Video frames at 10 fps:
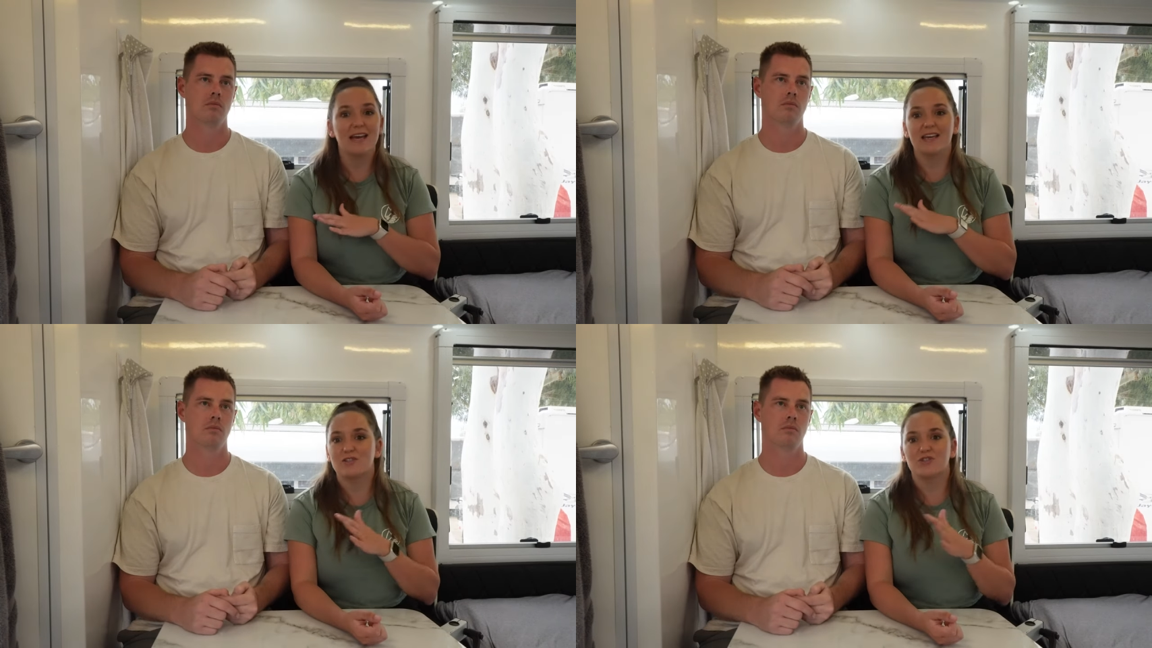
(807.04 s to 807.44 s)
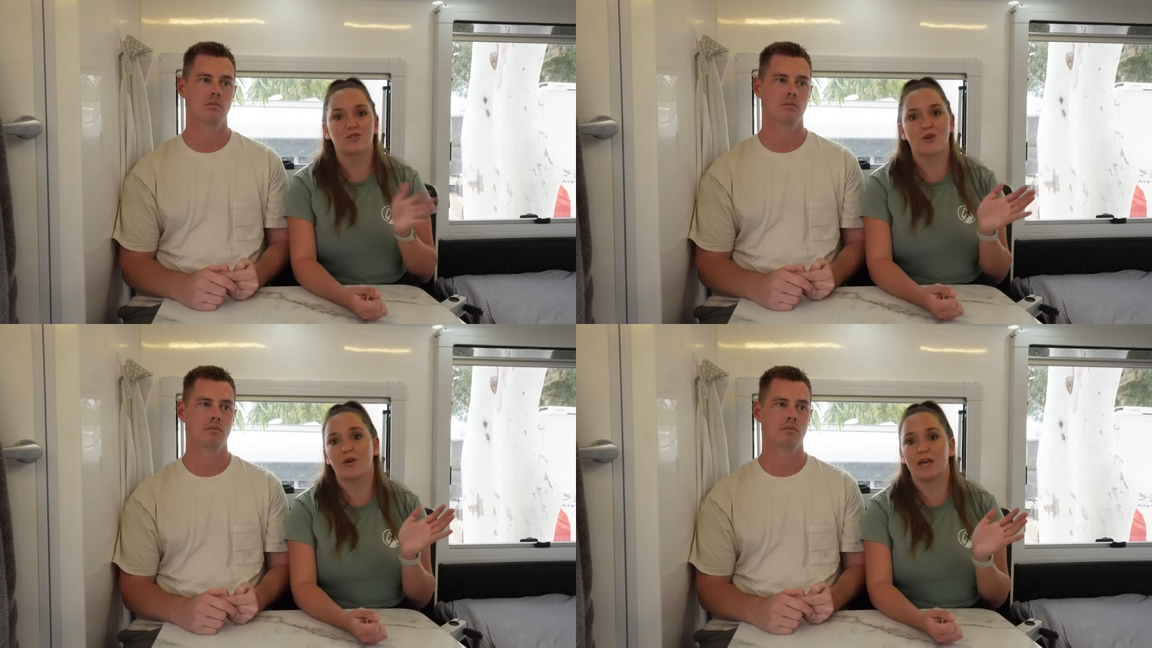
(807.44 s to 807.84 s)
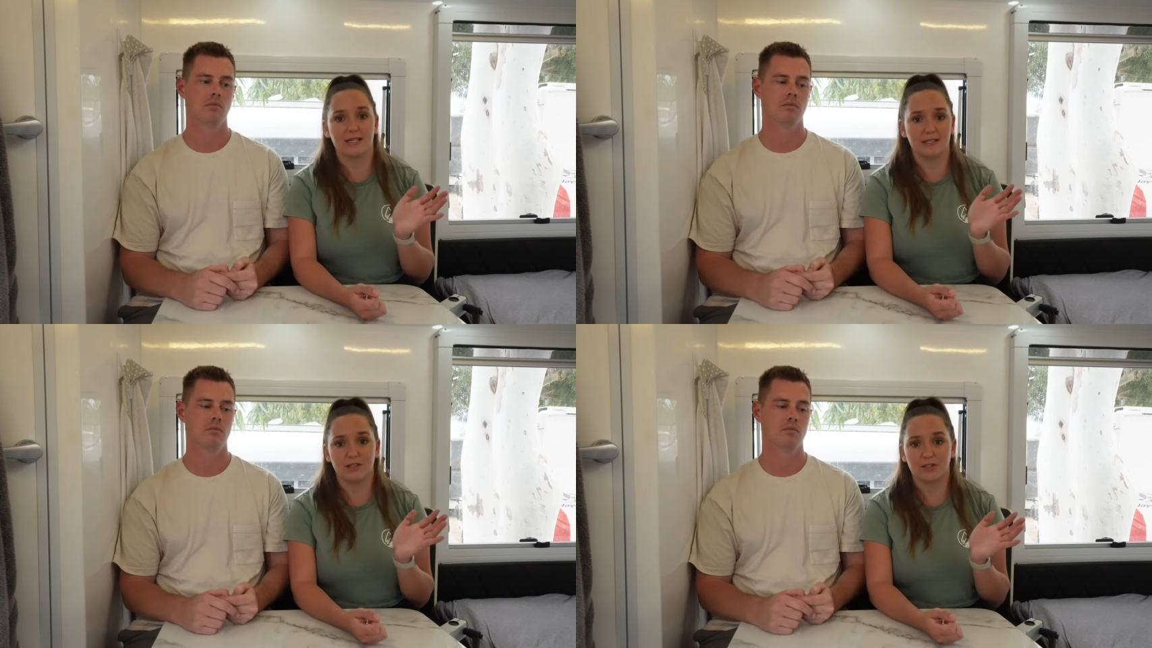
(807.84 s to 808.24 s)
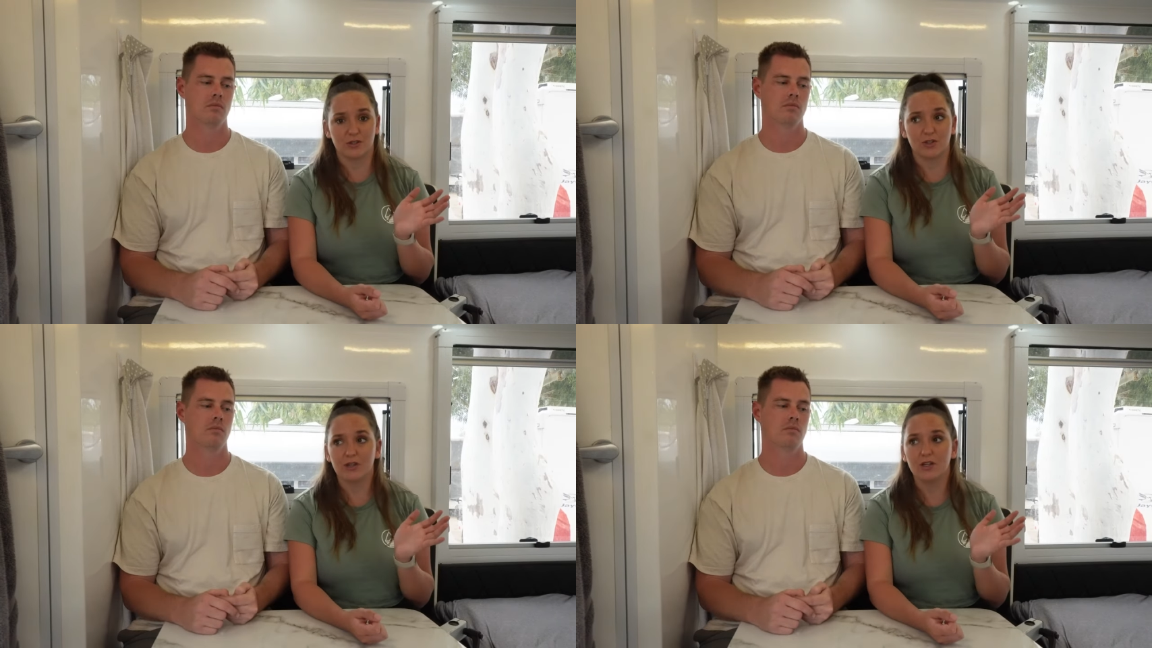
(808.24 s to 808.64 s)
Speaker 1: It's so easy to
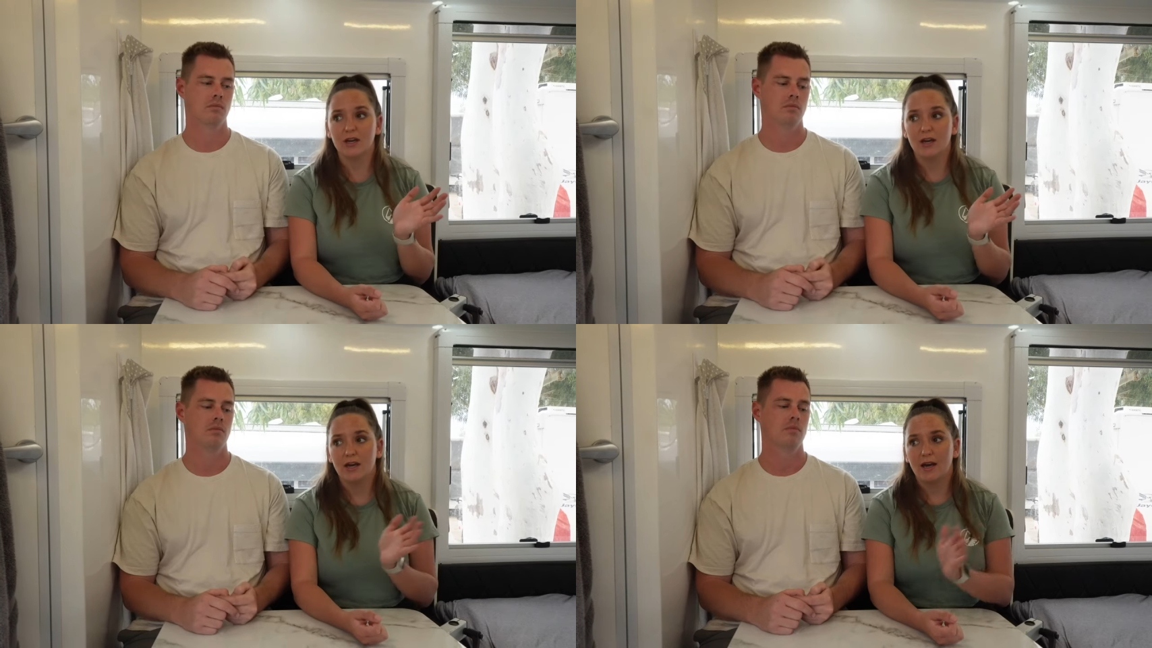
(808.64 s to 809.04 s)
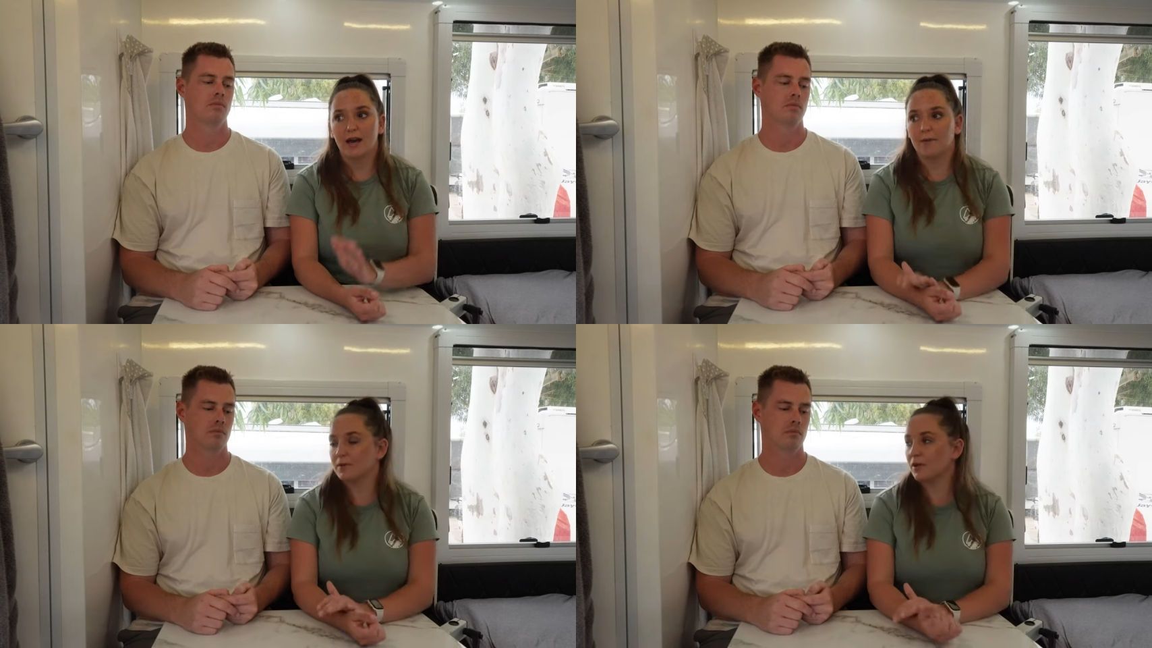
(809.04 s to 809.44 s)
do. Um,